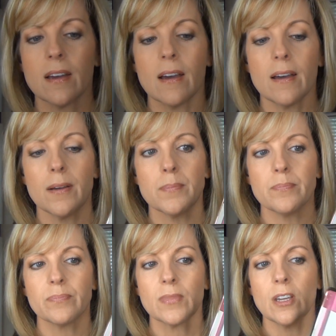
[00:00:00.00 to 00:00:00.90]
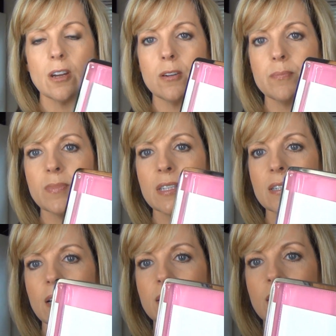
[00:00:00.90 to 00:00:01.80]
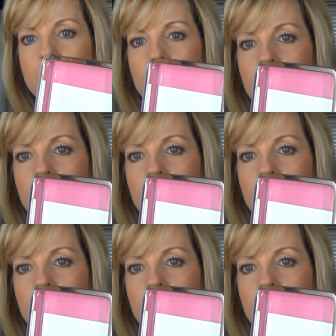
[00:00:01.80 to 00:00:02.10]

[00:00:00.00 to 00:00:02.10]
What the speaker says: You know, it's not touching